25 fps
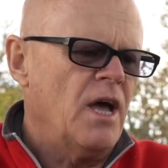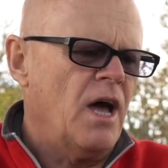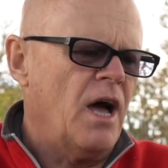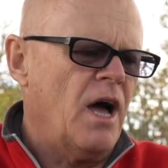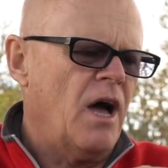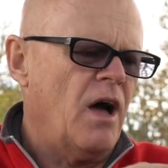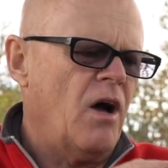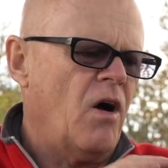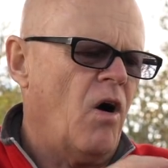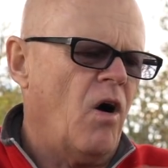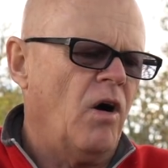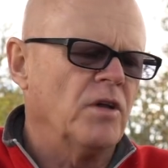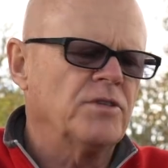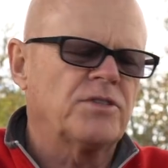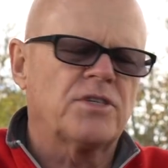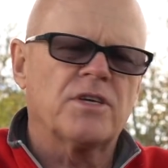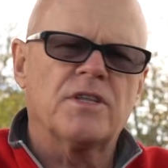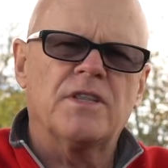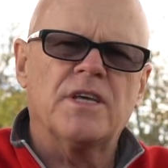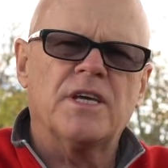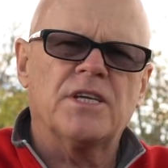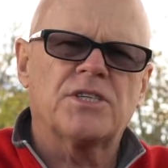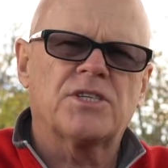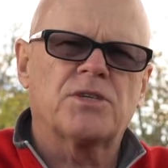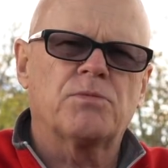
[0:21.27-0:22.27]
onto
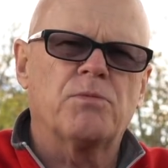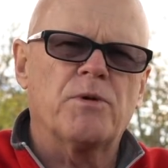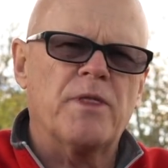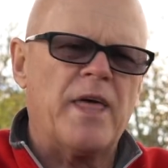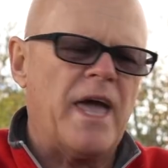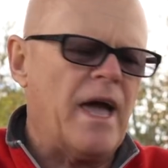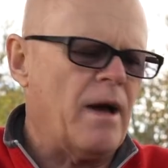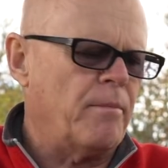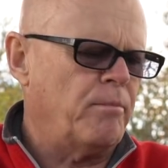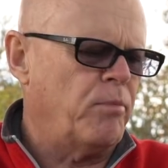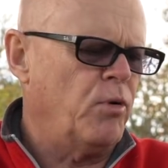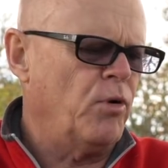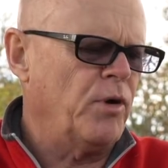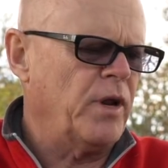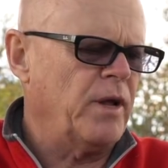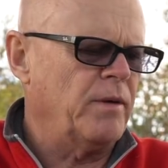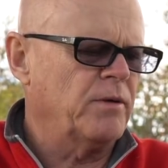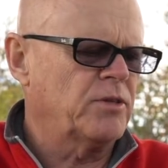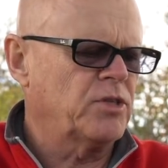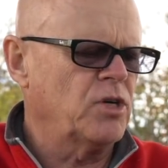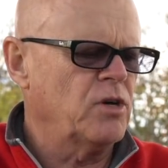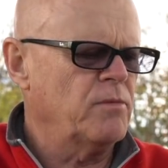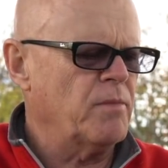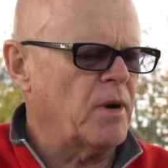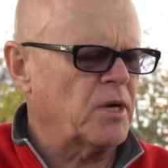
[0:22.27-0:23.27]
this without
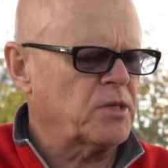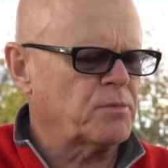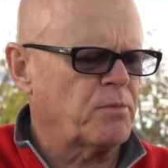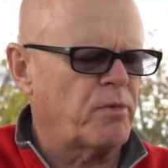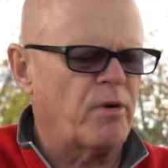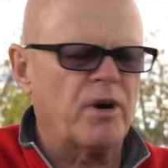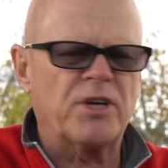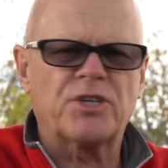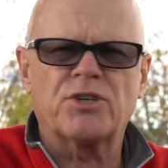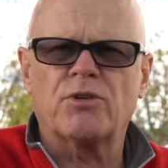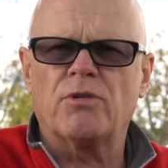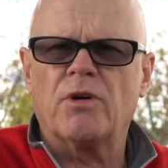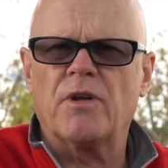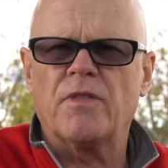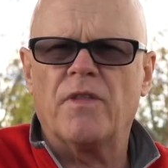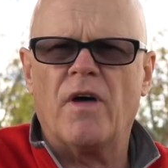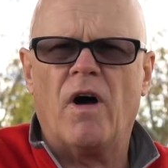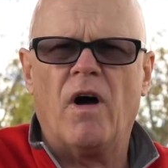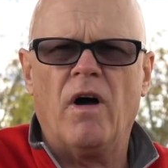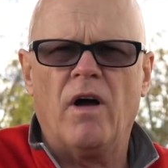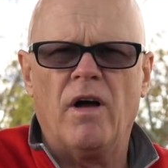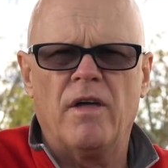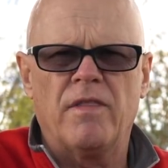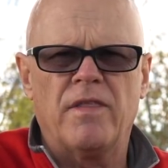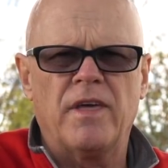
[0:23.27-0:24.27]
putting too much pressure on
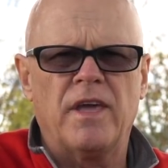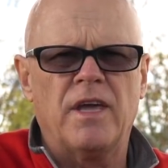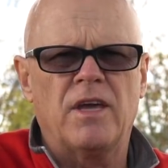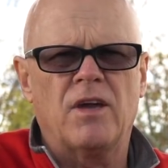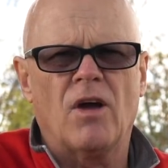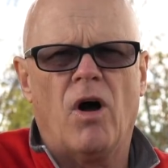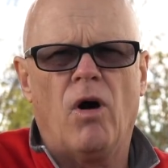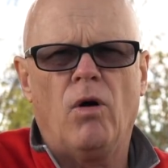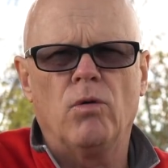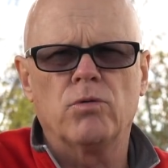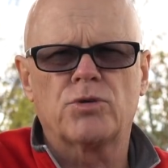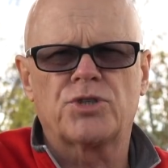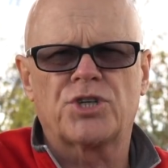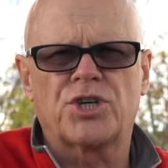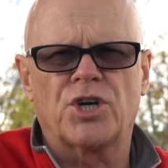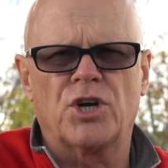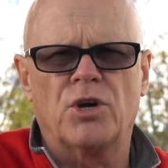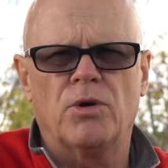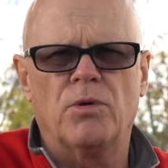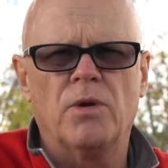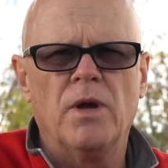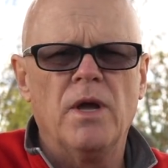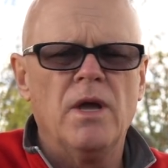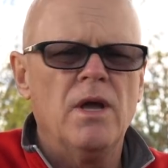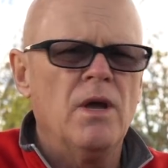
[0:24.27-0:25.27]
the cold
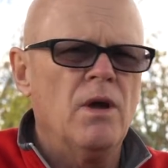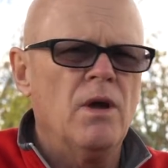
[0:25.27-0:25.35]
shoe.